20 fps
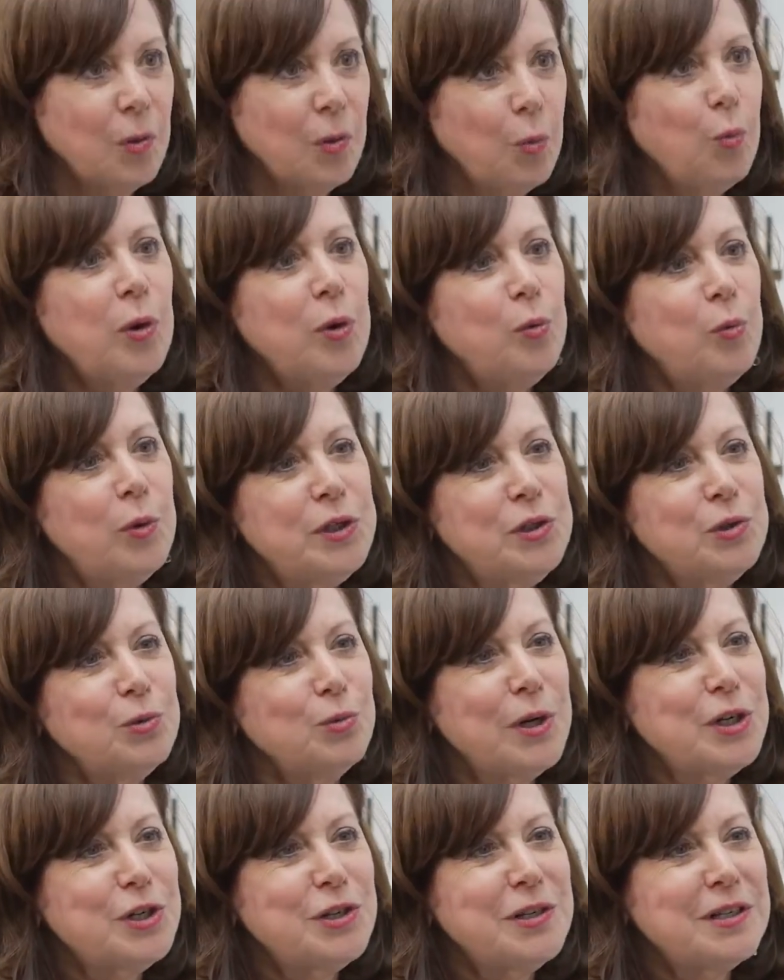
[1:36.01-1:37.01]
What do
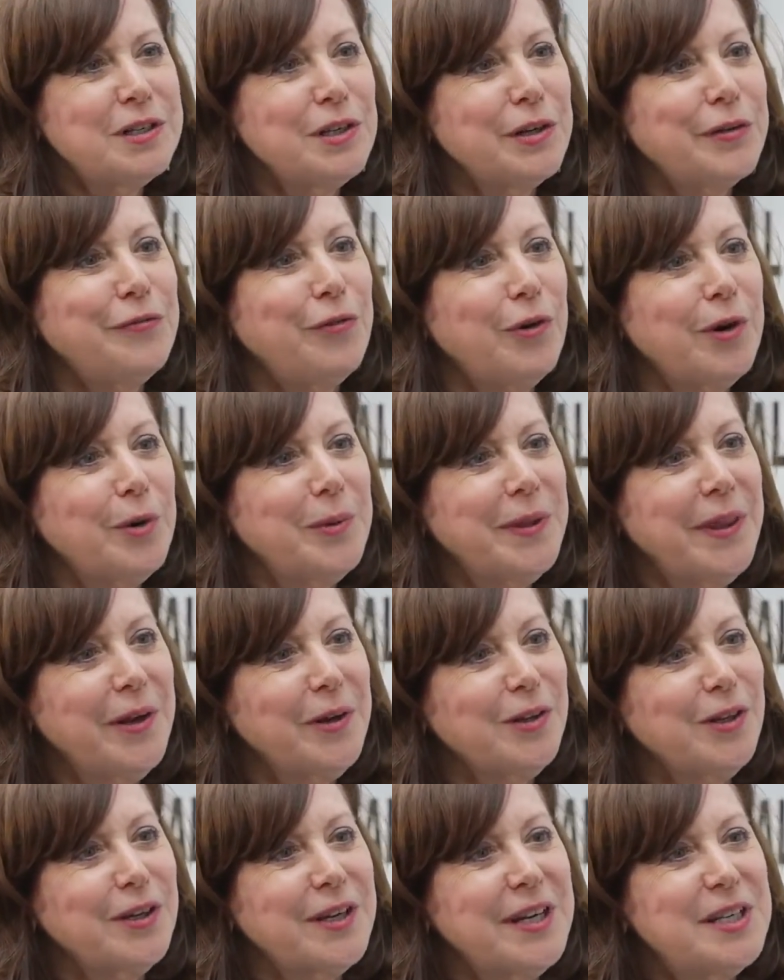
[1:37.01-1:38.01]
Russians look for when they're
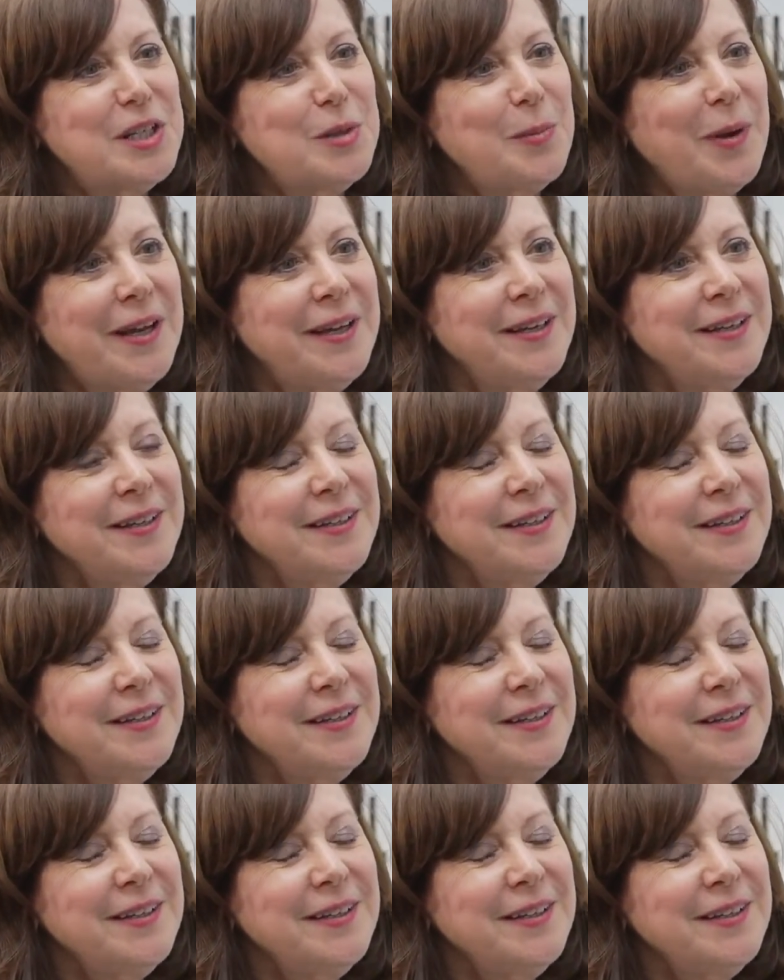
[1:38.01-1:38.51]
looking to buy?